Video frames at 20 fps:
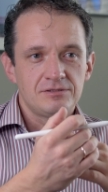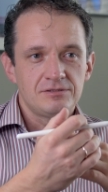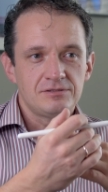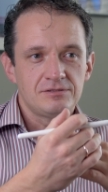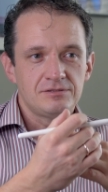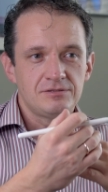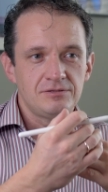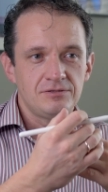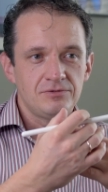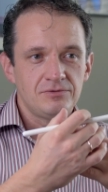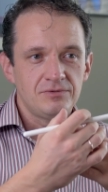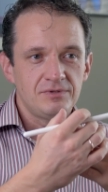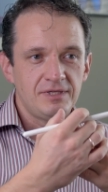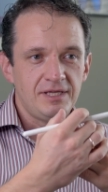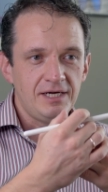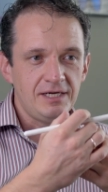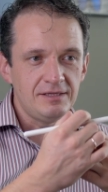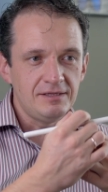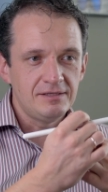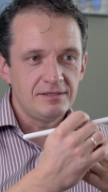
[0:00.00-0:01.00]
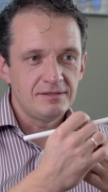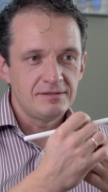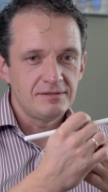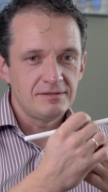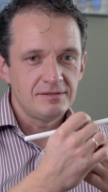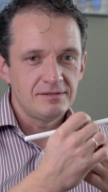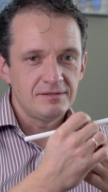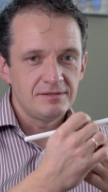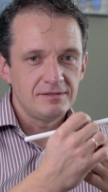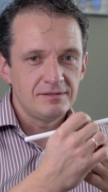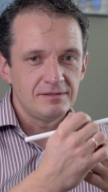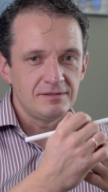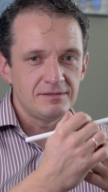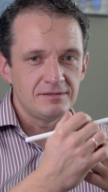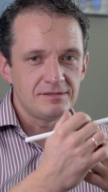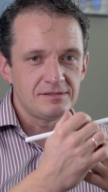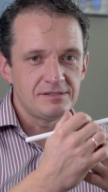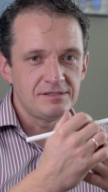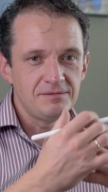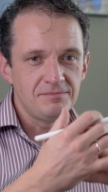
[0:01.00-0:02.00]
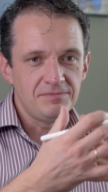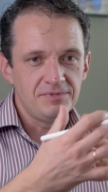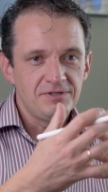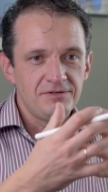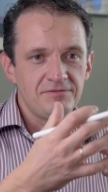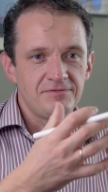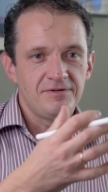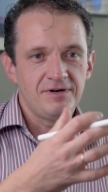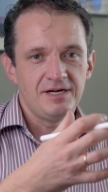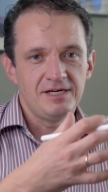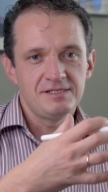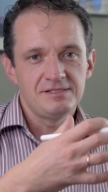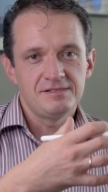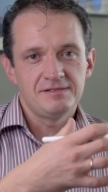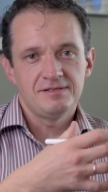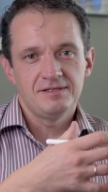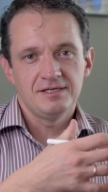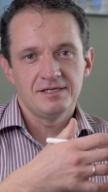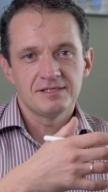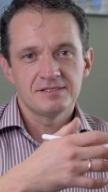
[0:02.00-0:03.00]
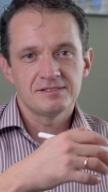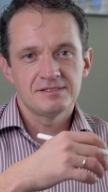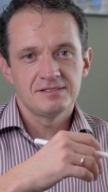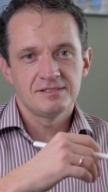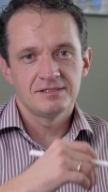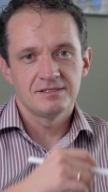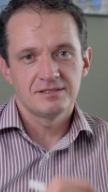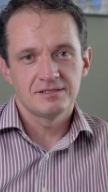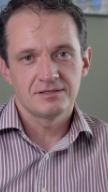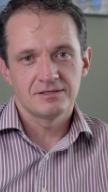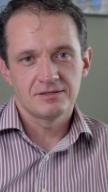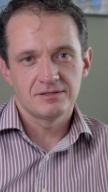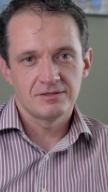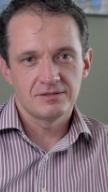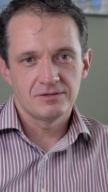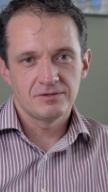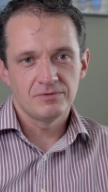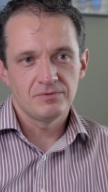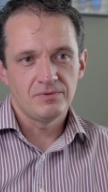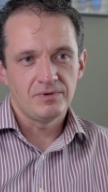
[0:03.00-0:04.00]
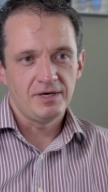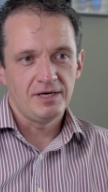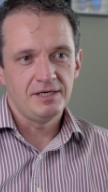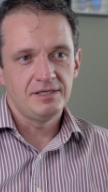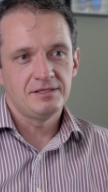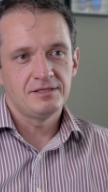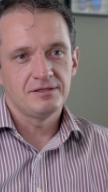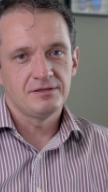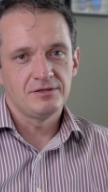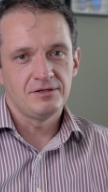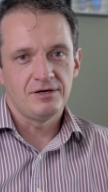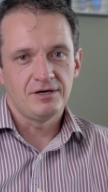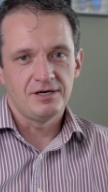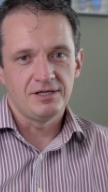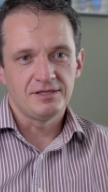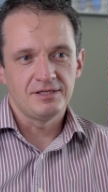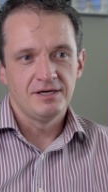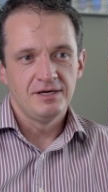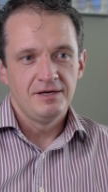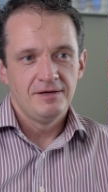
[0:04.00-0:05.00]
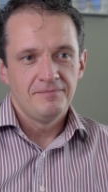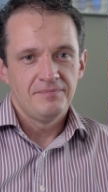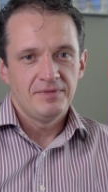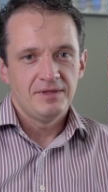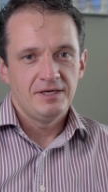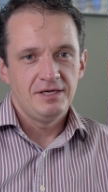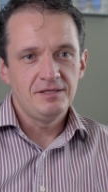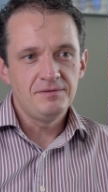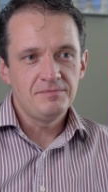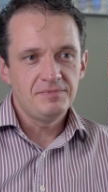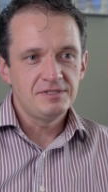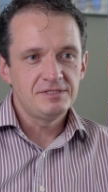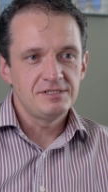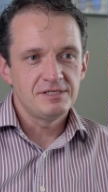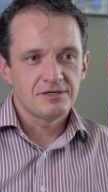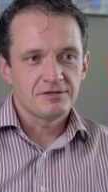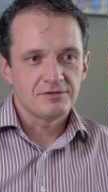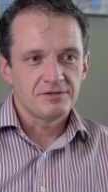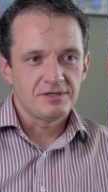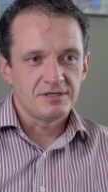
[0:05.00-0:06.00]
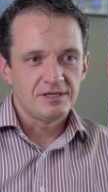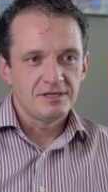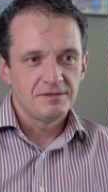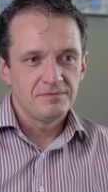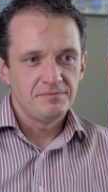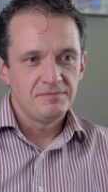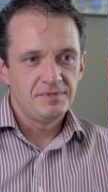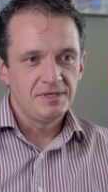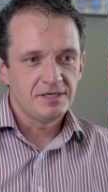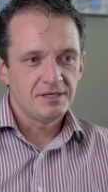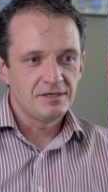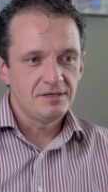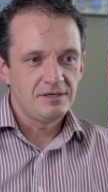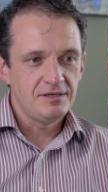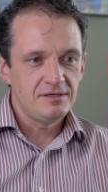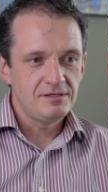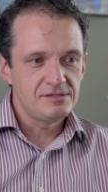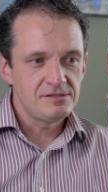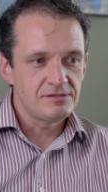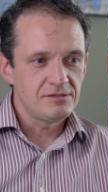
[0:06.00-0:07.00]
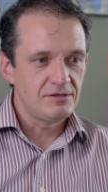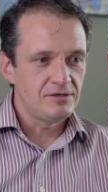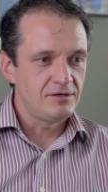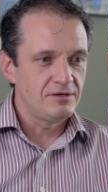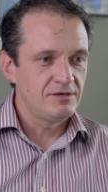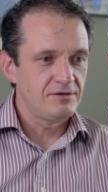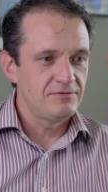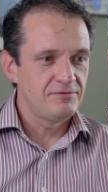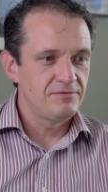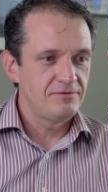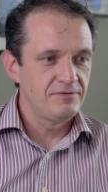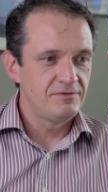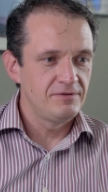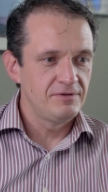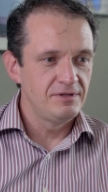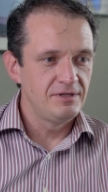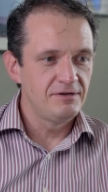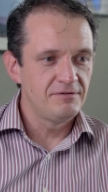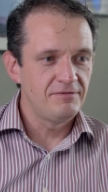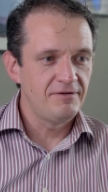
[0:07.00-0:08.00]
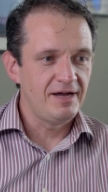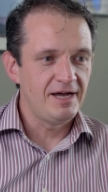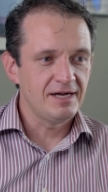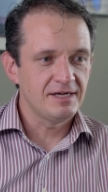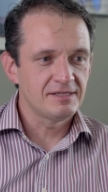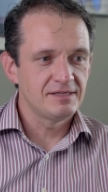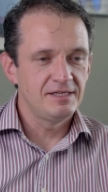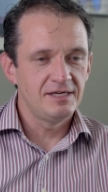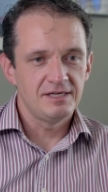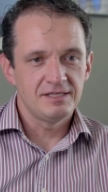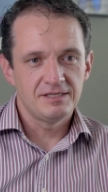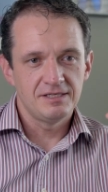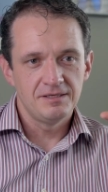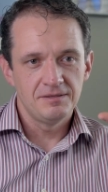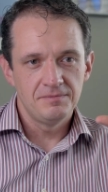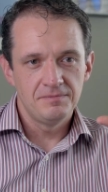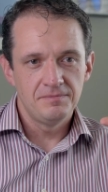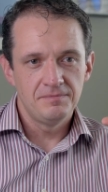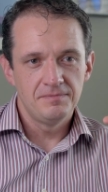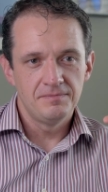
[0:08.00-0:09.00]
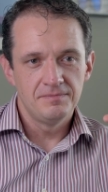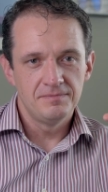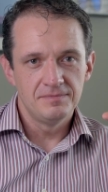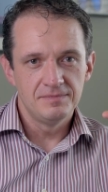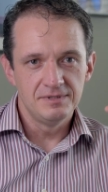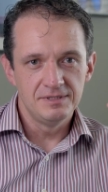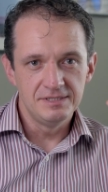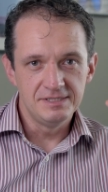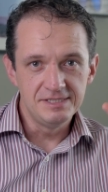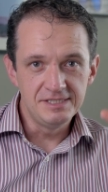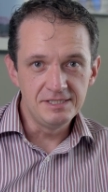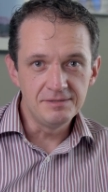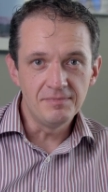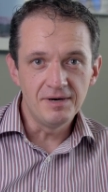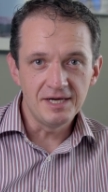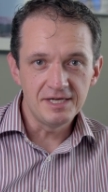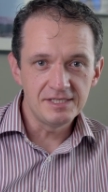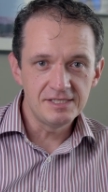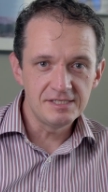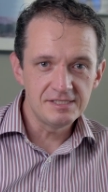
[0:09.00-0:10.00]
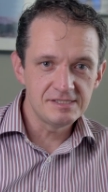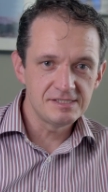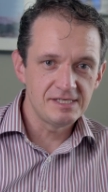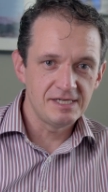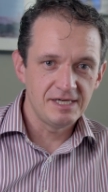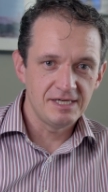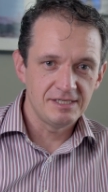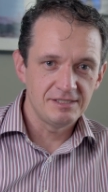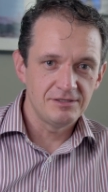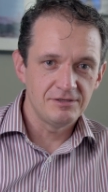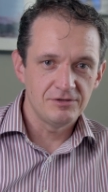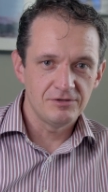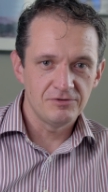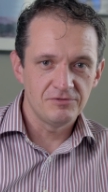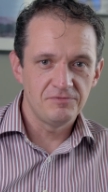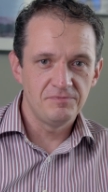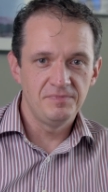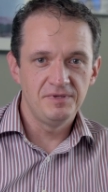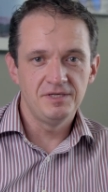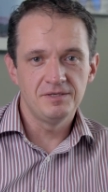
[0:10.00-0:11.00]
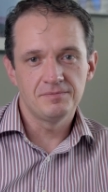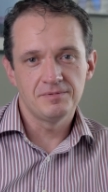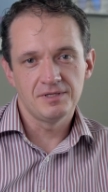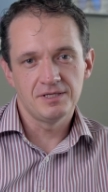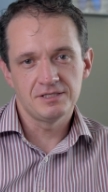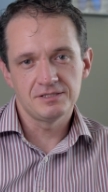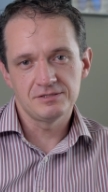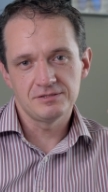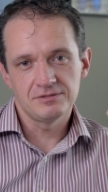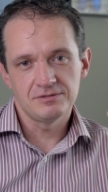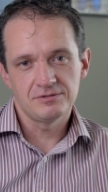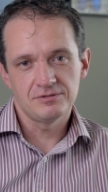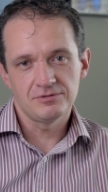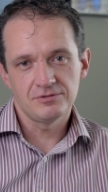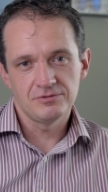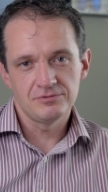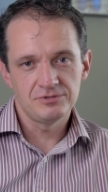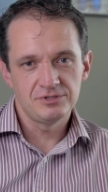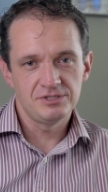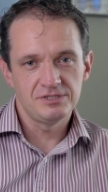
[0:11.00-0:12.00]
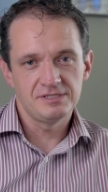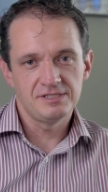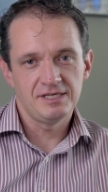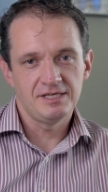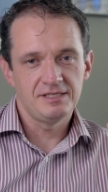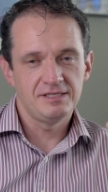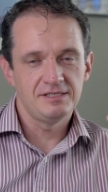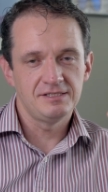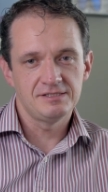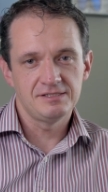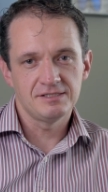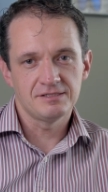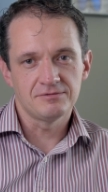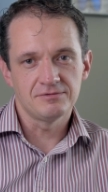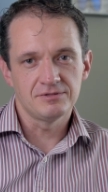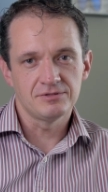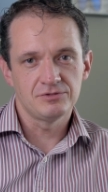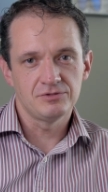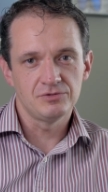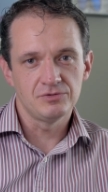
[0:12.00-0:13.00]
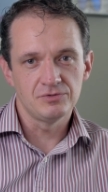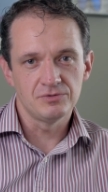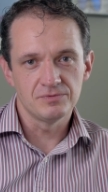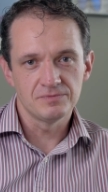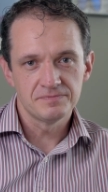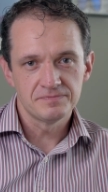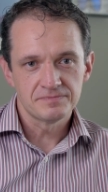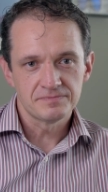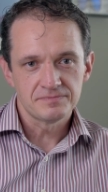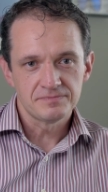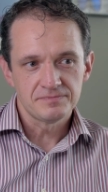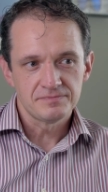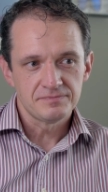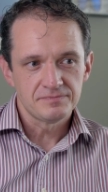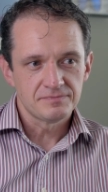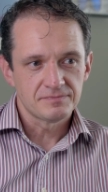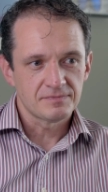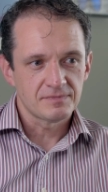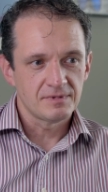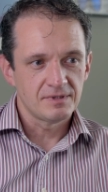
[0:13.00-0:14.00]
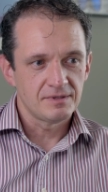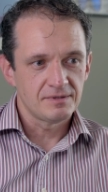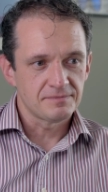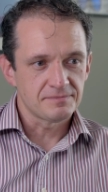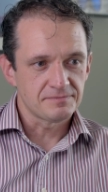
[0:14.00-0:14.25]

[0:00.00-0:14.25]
so that simplifies things quite a lot. In particular, because of the fact that d by dz of p plus rho gz is equal to hmm,